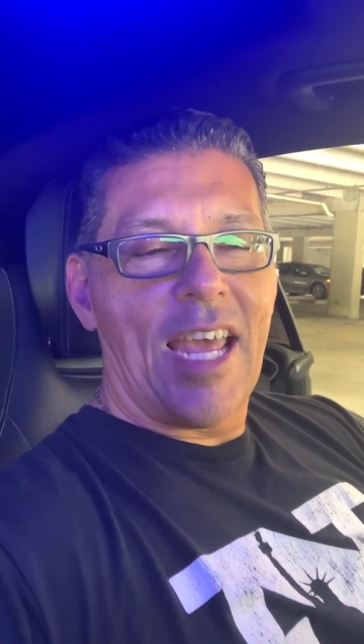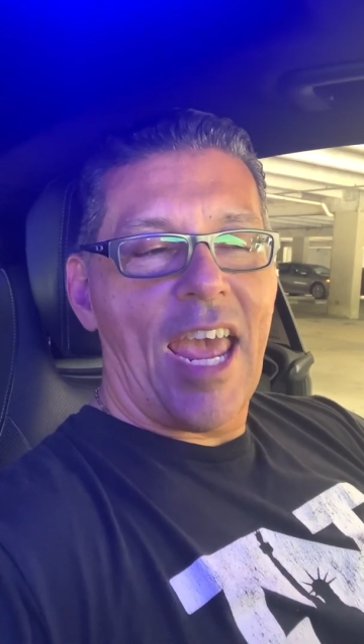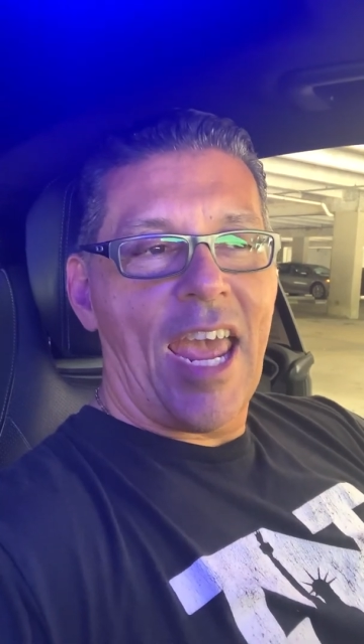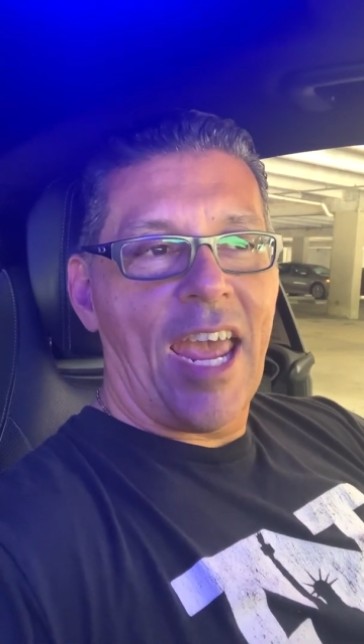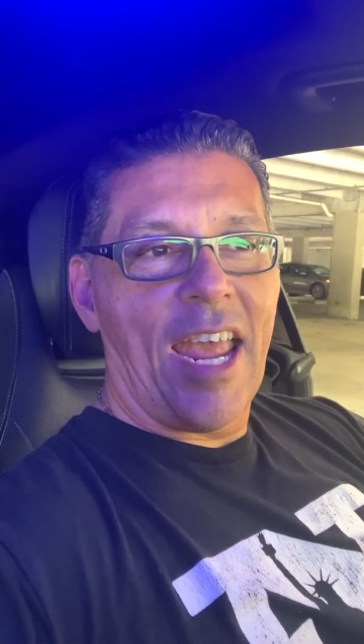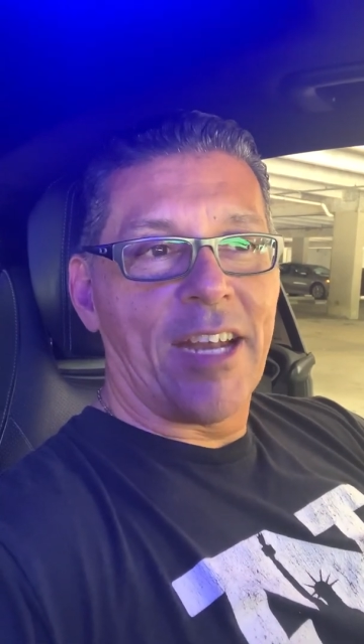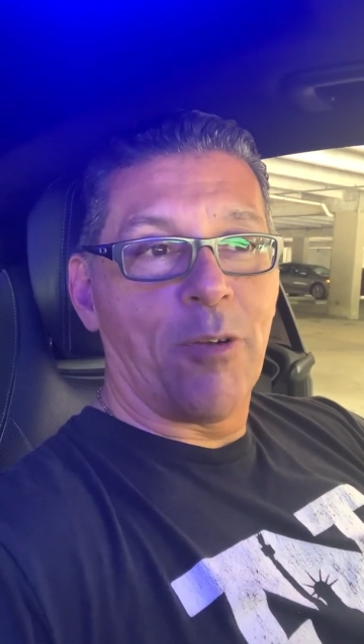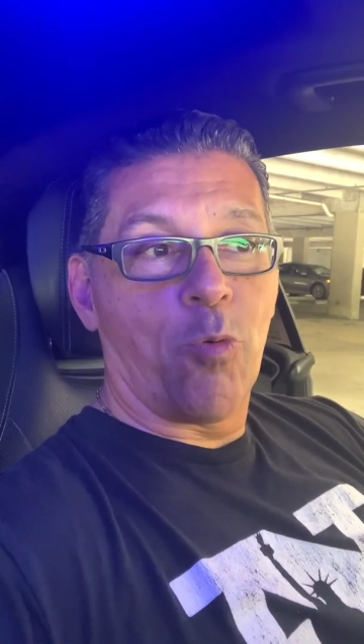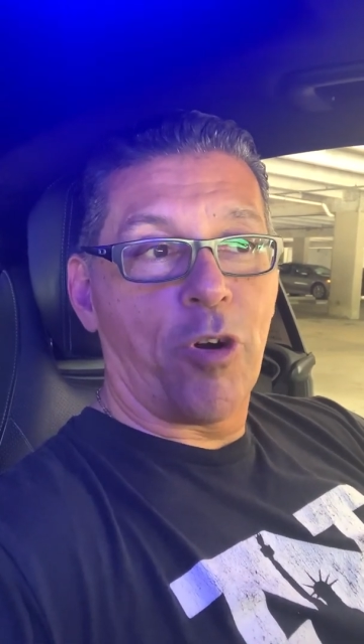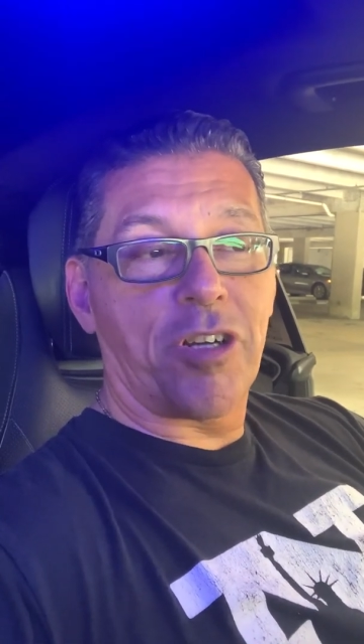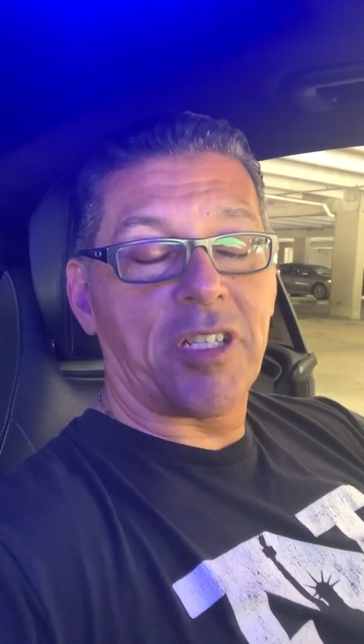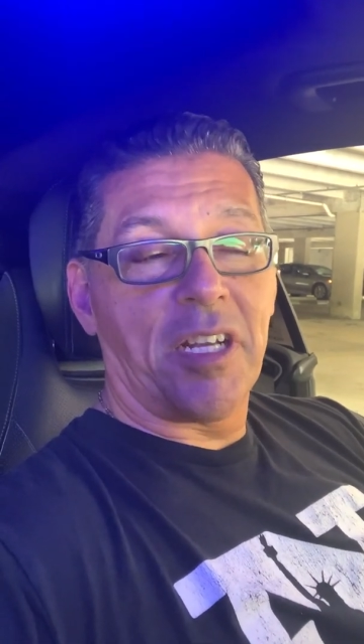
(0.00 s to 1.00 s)
and it
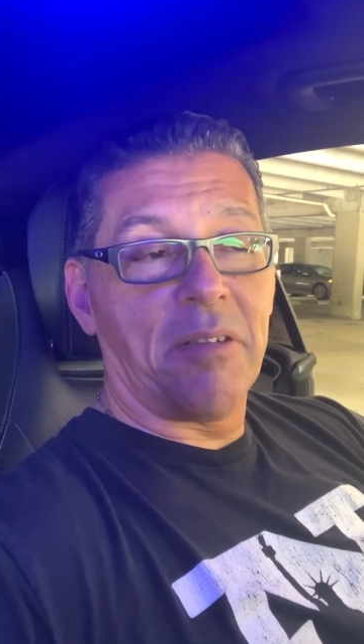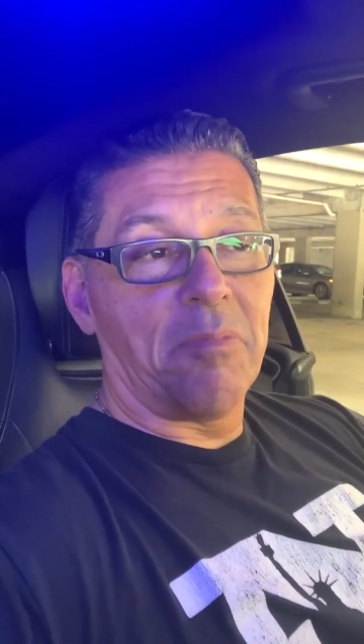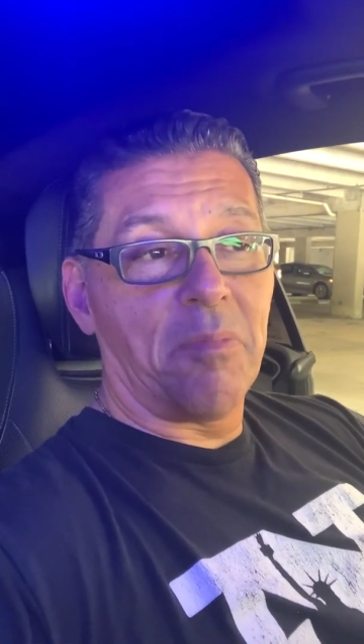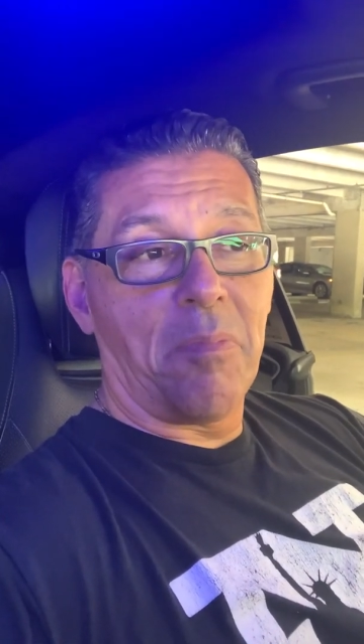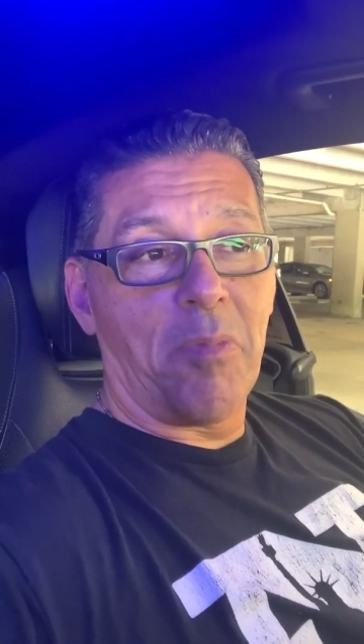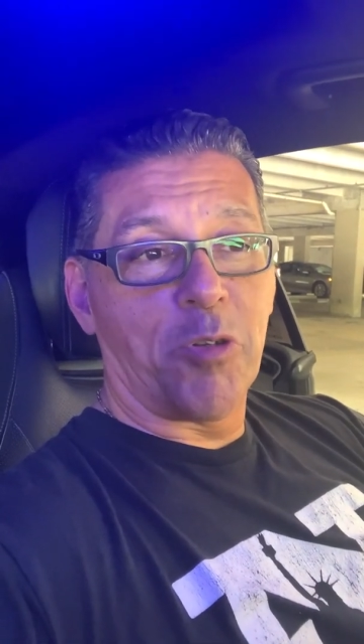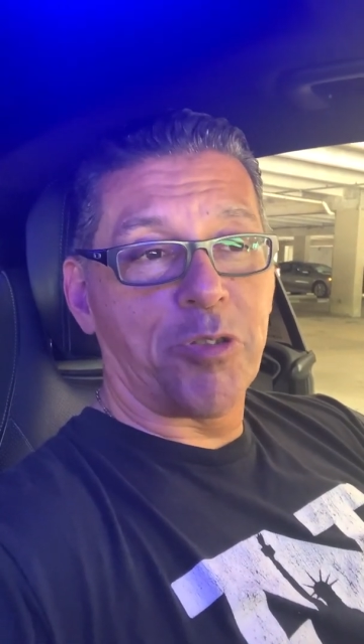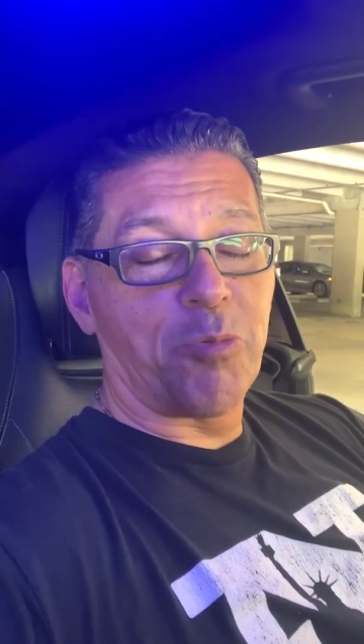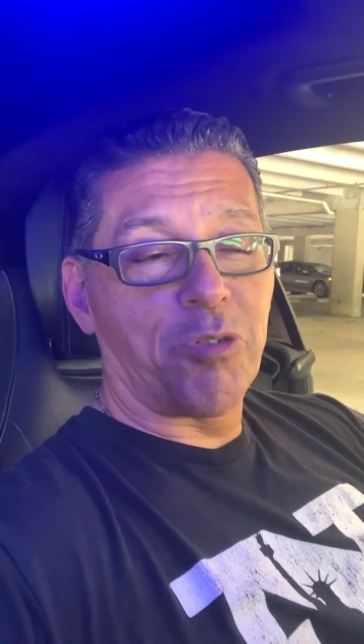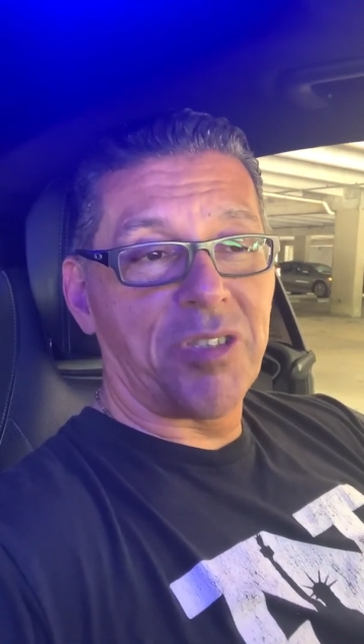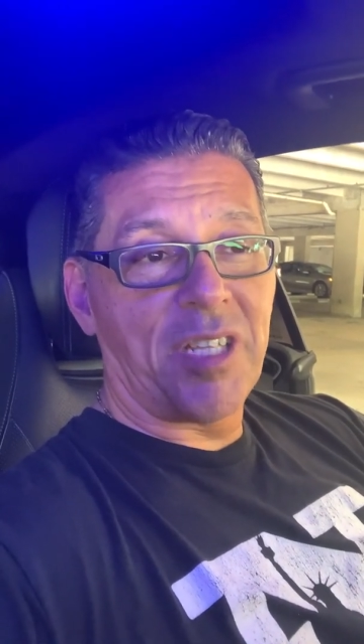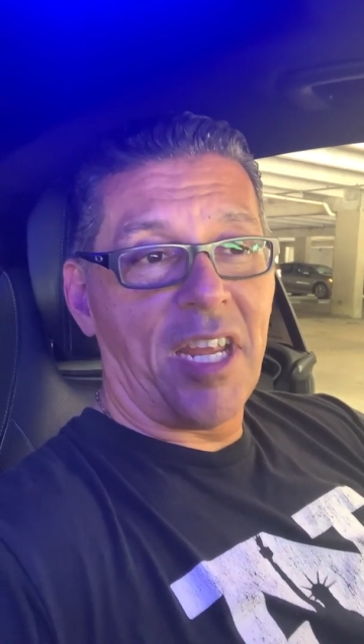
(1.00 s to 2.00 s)
worked, and most were
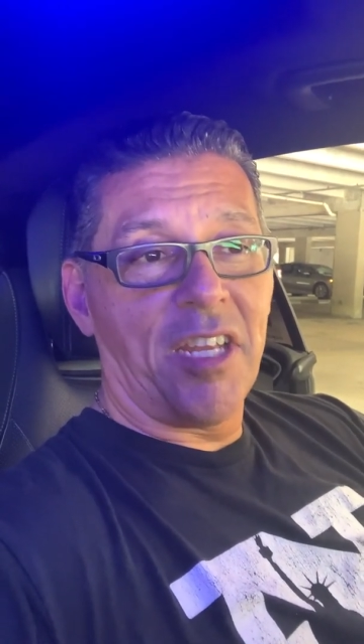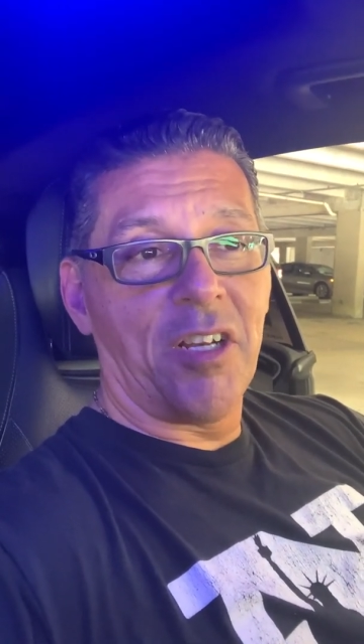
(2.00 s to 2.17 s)
saying,